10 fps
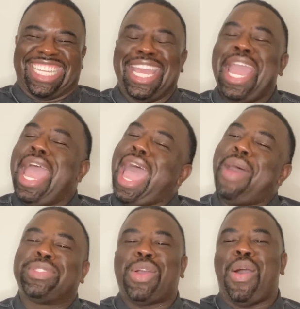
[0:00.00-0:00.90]

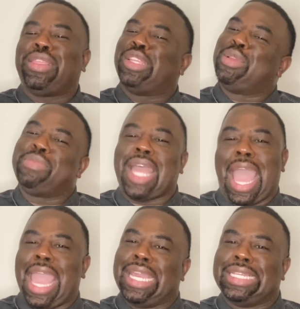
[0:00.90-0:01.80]
I was going through some
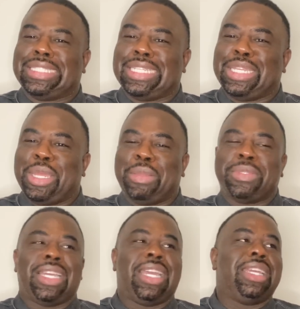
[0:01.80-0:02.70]
things. You know what
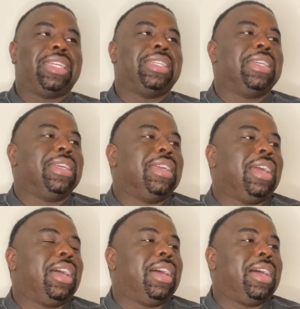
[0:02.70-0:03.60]

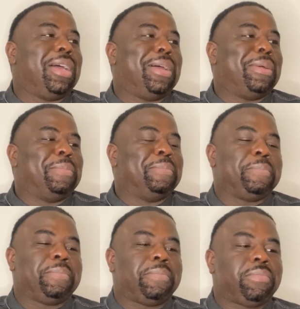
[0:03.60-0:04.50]
I'm
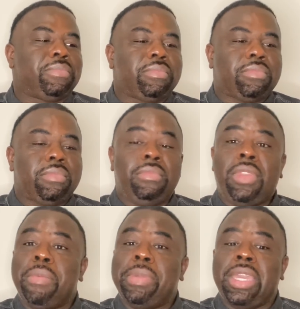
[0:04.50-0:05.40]
saying?
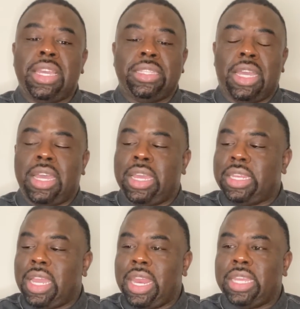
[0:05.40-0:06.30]
But yes,
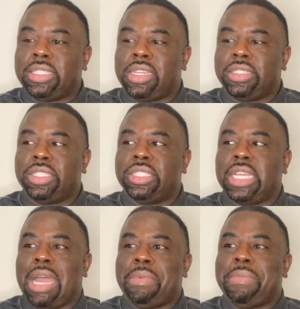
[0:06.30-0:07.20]
Don has lost his
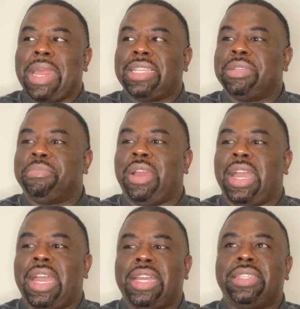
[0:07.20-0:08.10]
job. I'm not
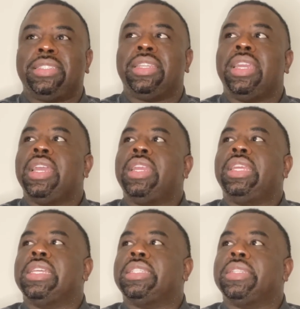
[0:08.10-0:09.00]
surprised.
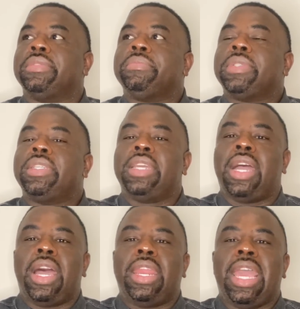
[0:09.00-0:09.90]
Listen.
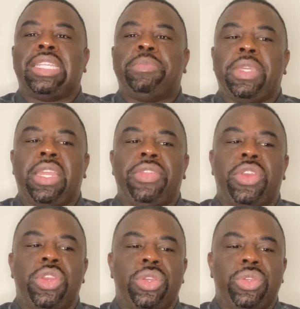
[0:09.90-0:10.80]
Don has been in the
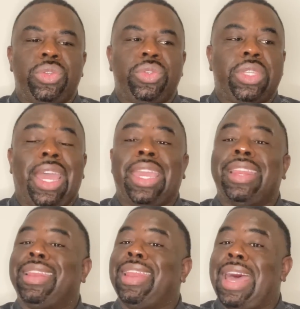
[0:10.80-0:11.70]
news a
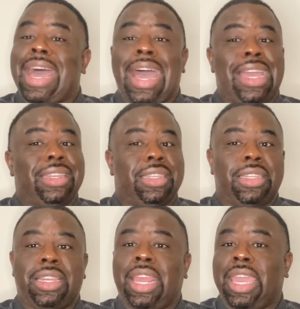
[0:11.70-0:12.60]
lot
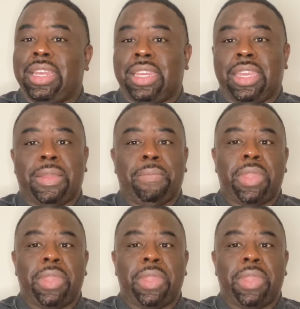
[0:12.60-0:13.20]
lately.